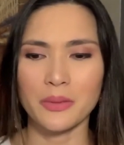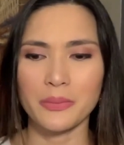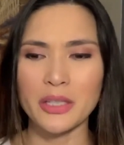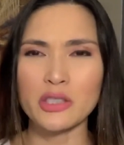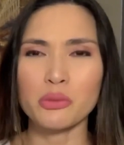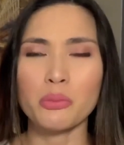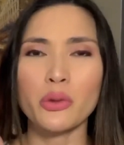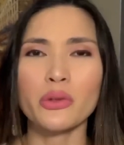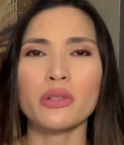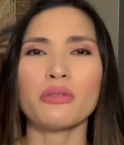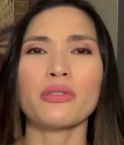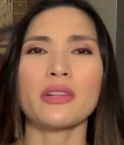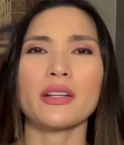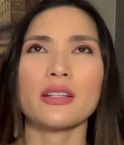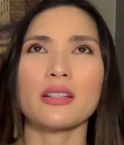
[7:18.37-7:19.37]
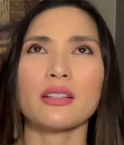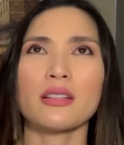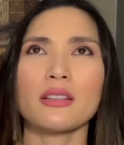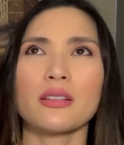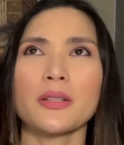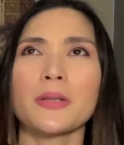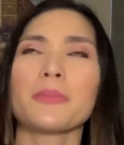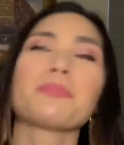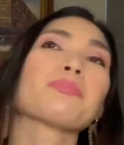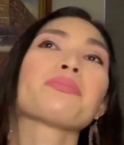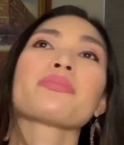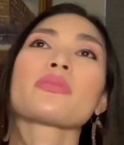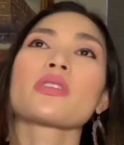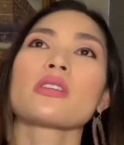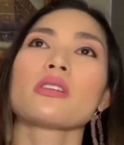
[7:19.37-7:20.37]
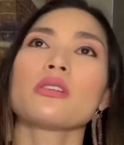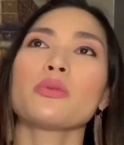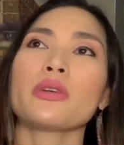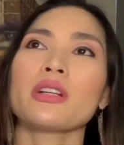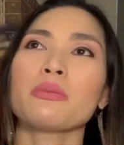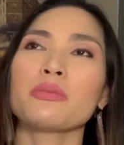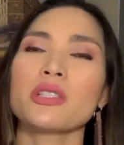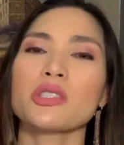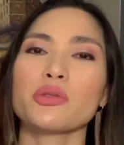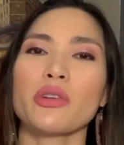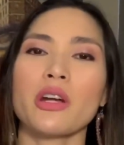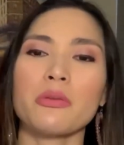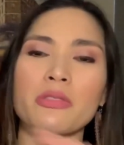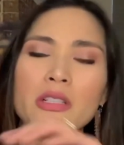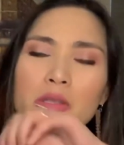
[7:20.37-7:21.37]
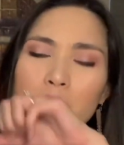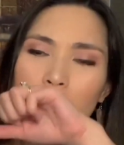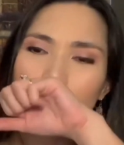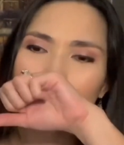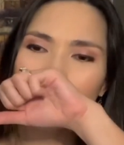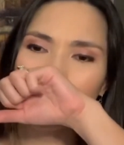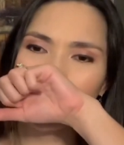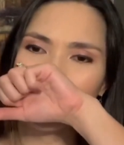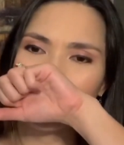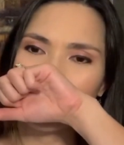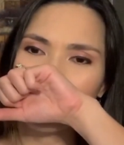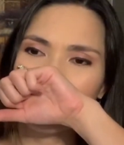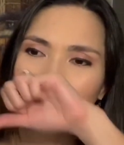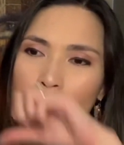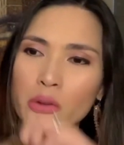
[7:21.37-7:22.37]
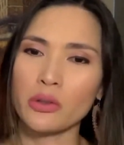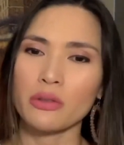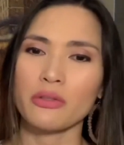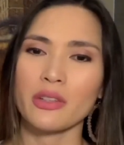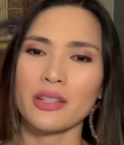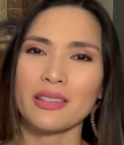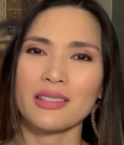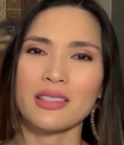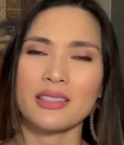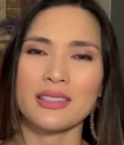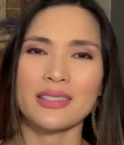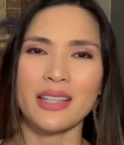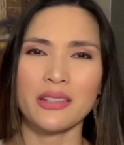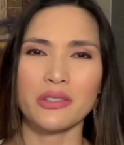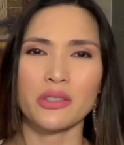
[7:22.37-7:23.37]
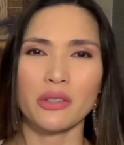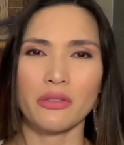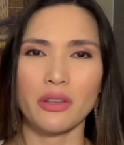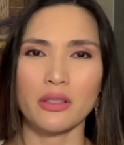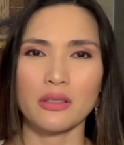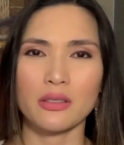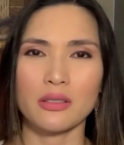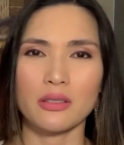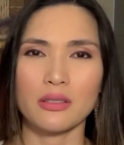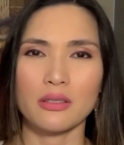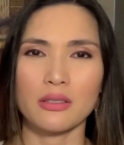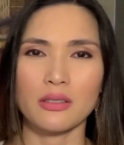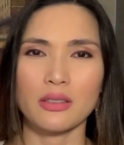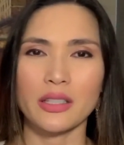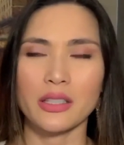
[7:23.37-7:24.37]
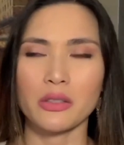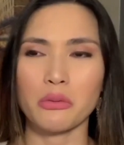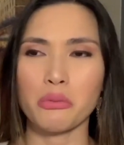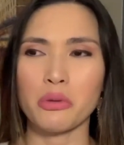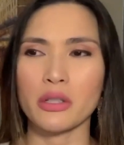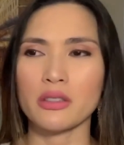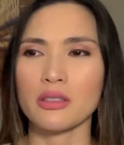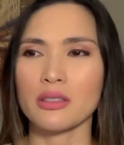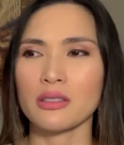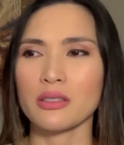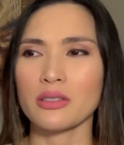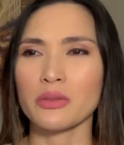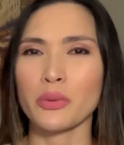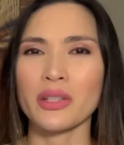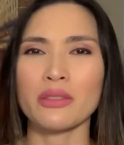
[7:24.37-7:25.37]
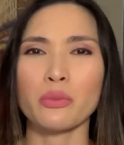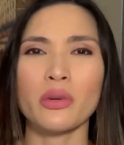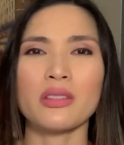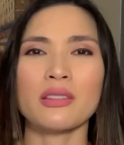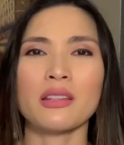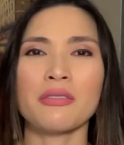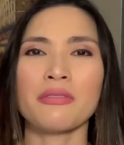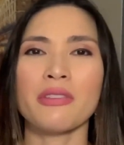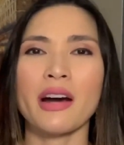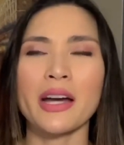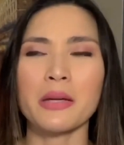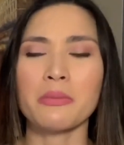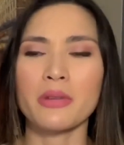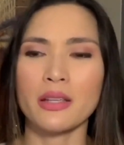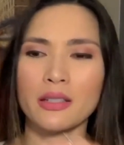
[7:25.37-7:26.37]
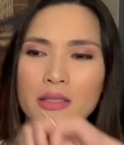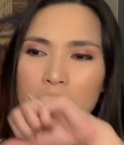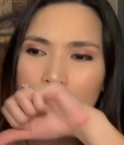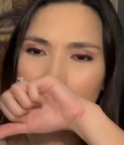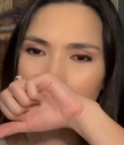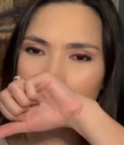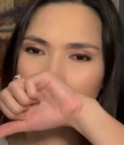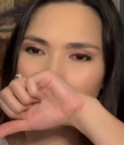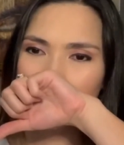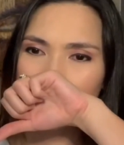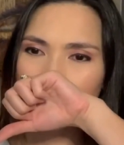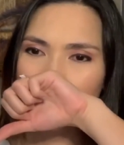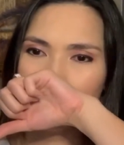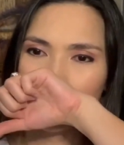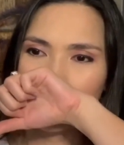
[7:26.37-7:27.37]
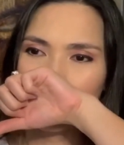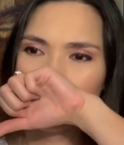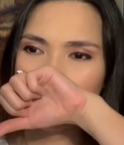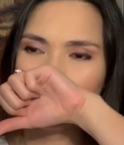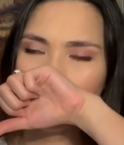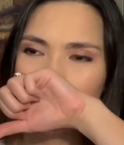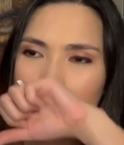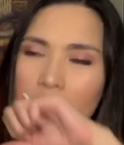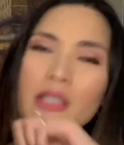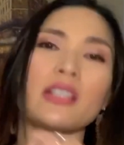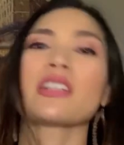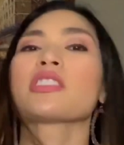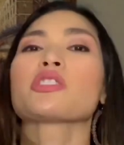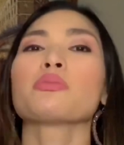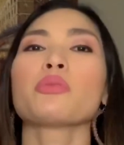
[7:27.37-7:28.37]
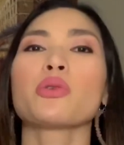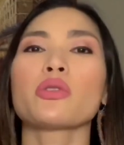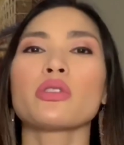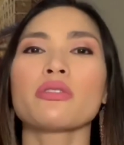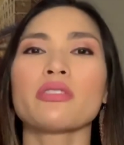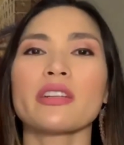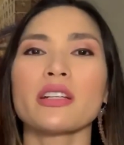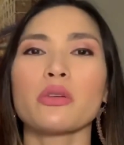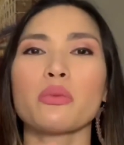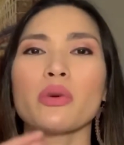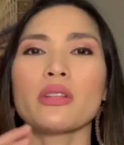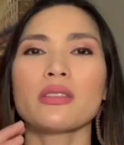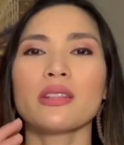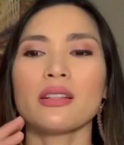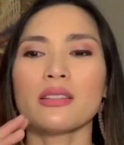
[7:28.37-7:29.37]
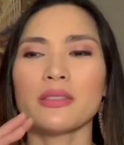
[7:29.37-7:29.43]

it's more of like, what I'm describing to you is more of like the sense of it, like what the vibe is. Like, it's more of like what